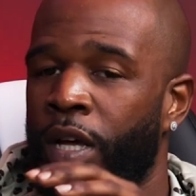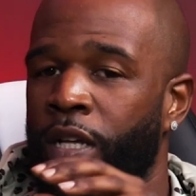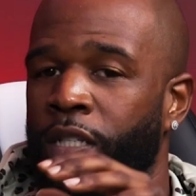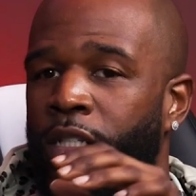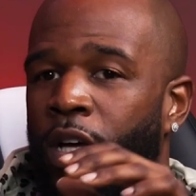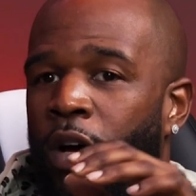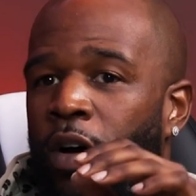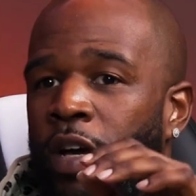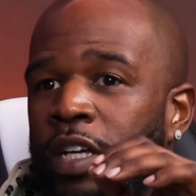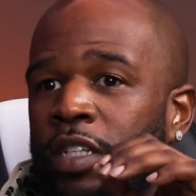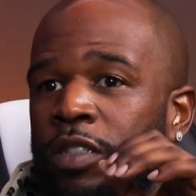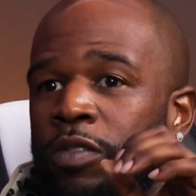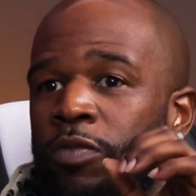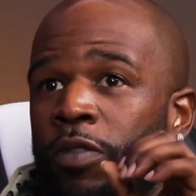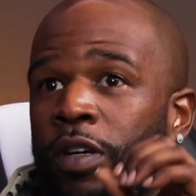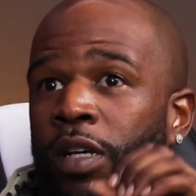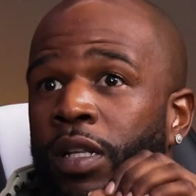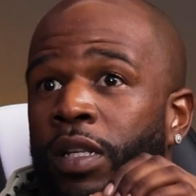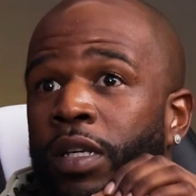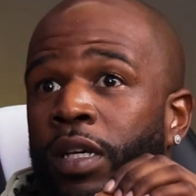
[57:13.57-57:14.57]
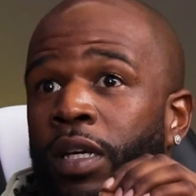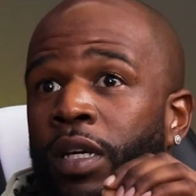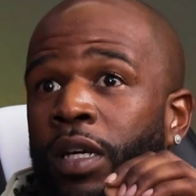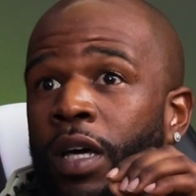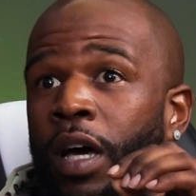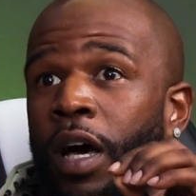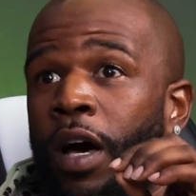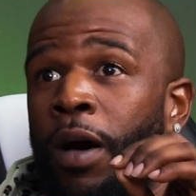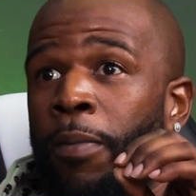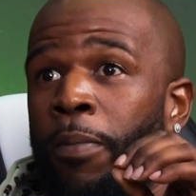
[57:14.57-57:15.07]
So it's really
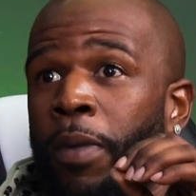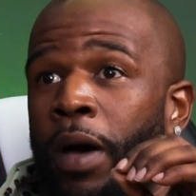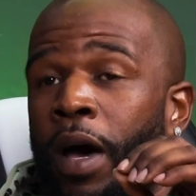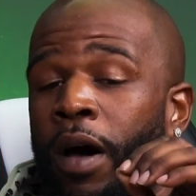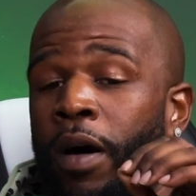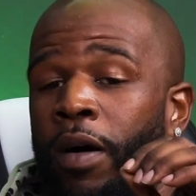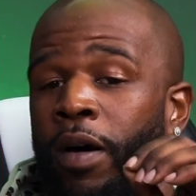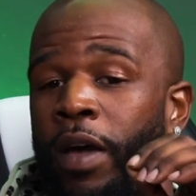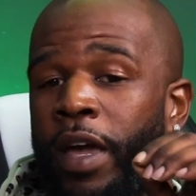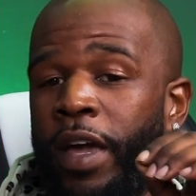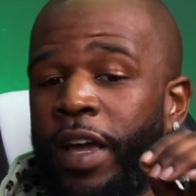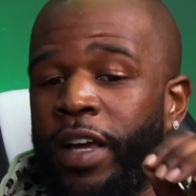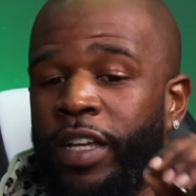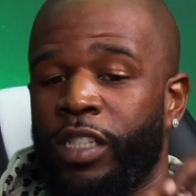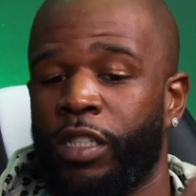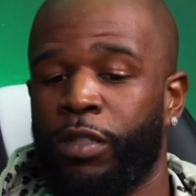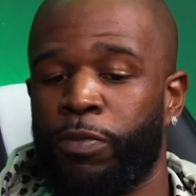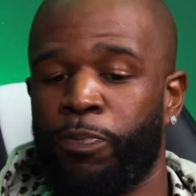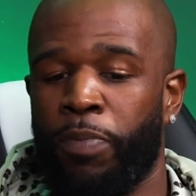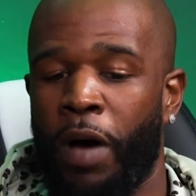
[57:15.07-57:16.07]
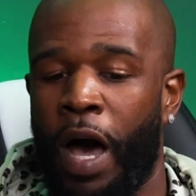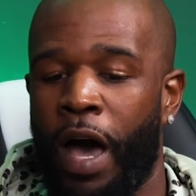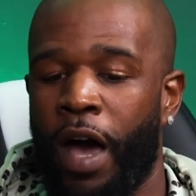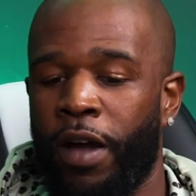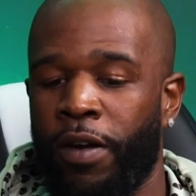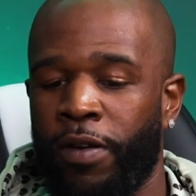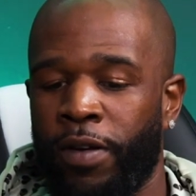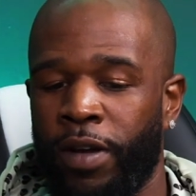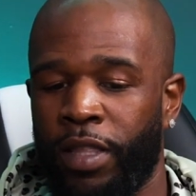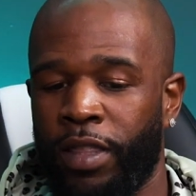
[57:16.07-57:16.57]
about
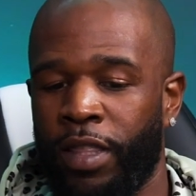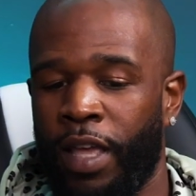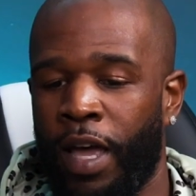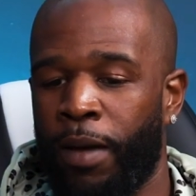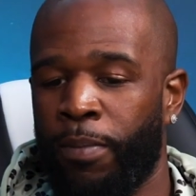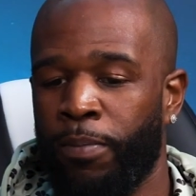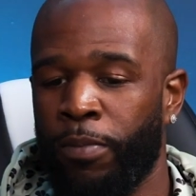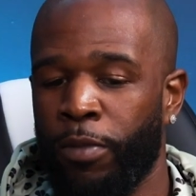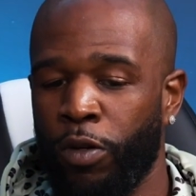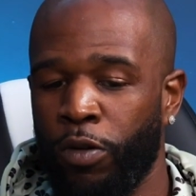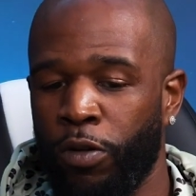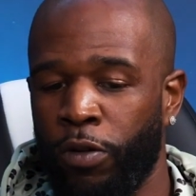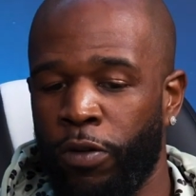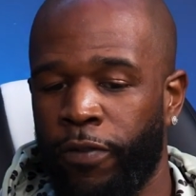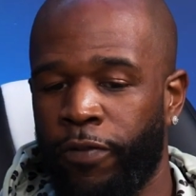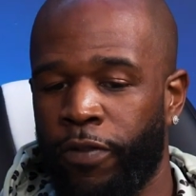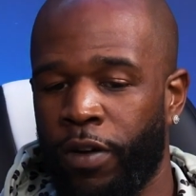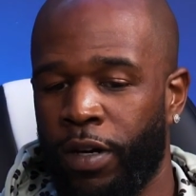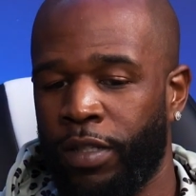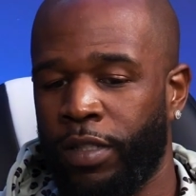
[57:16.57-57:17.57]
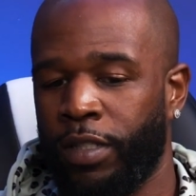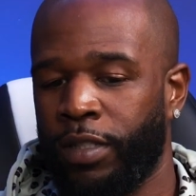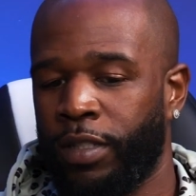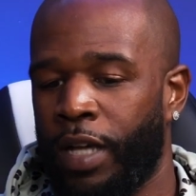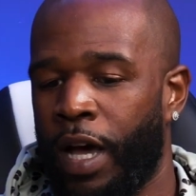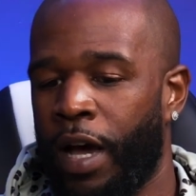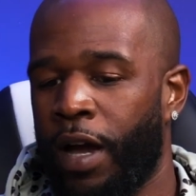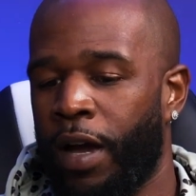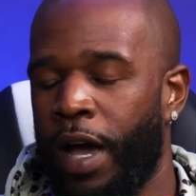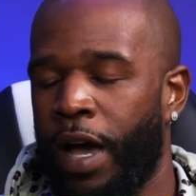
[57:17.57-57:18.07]
inspiring that mood for the
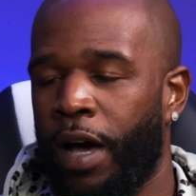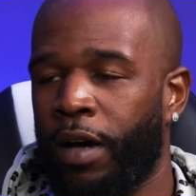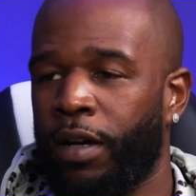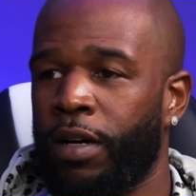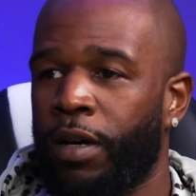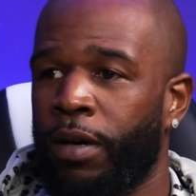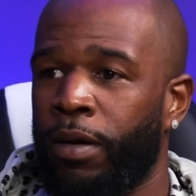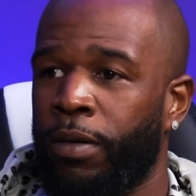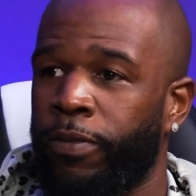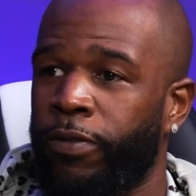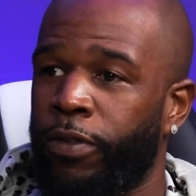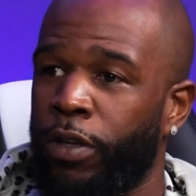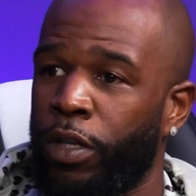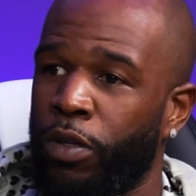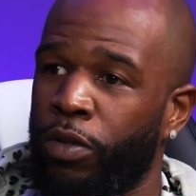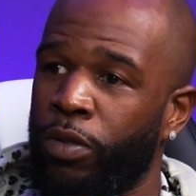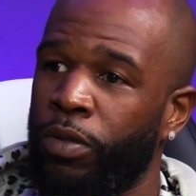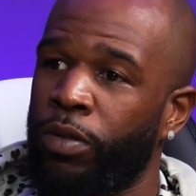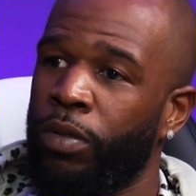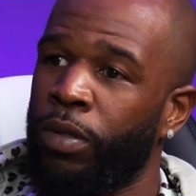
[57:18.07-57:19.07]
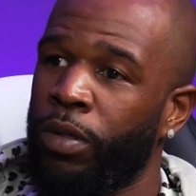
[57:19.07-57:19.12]
desired outcome for you.